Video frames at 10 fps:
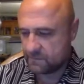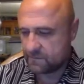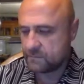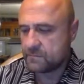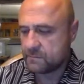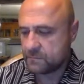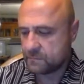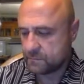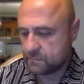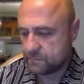
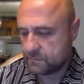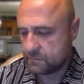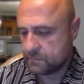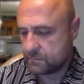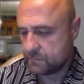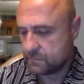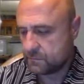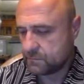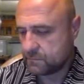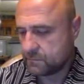
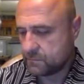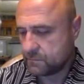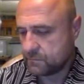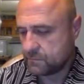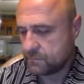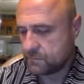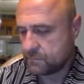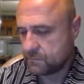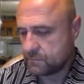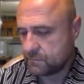
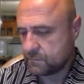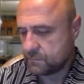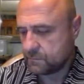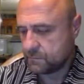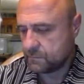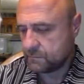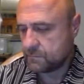(silent)